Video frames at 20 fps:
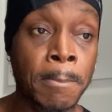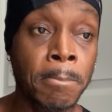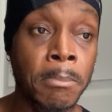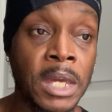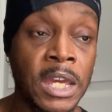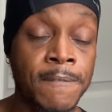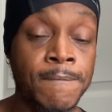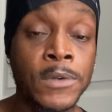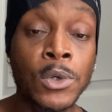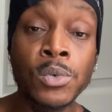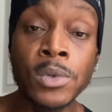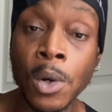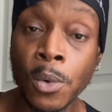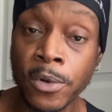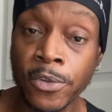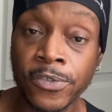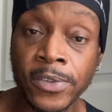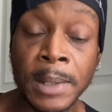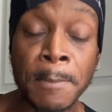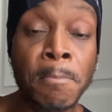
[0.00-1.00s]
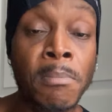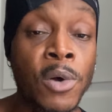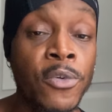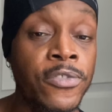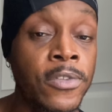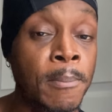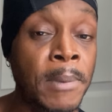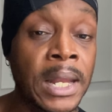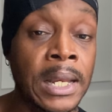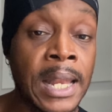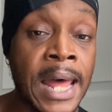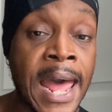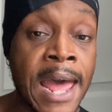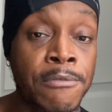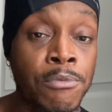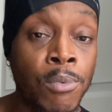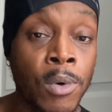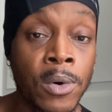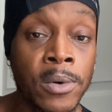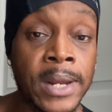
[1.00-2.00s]
If you noticed in most of my live
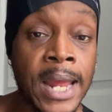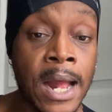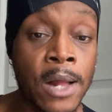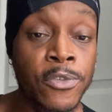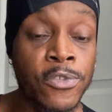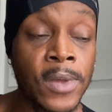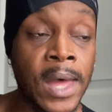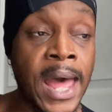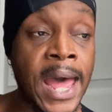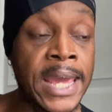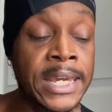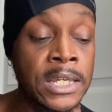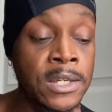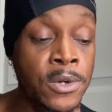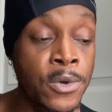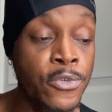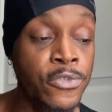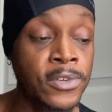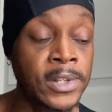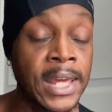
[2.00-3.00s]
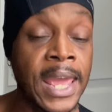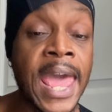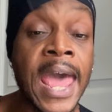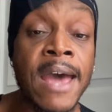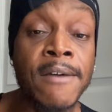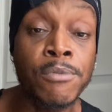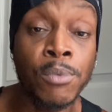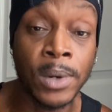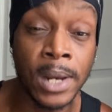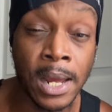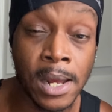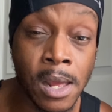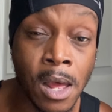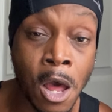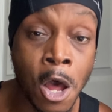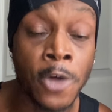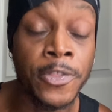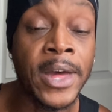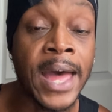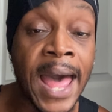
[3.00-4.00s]
workouts, I usually have what I
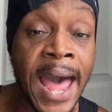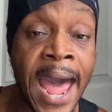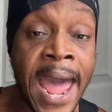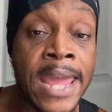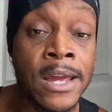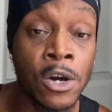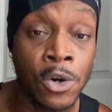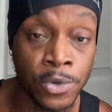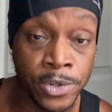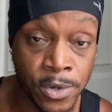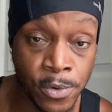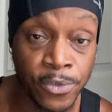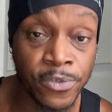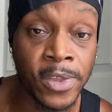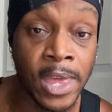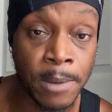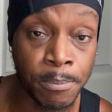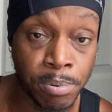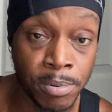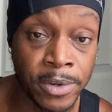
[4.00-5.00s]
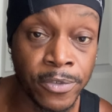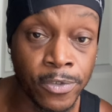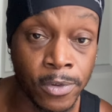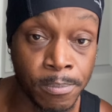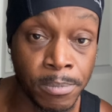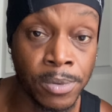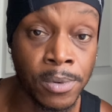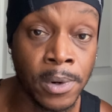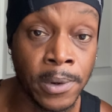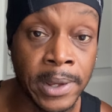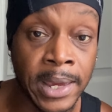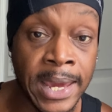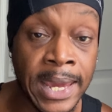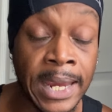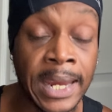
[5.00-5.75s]
call the IOU set principle, okay?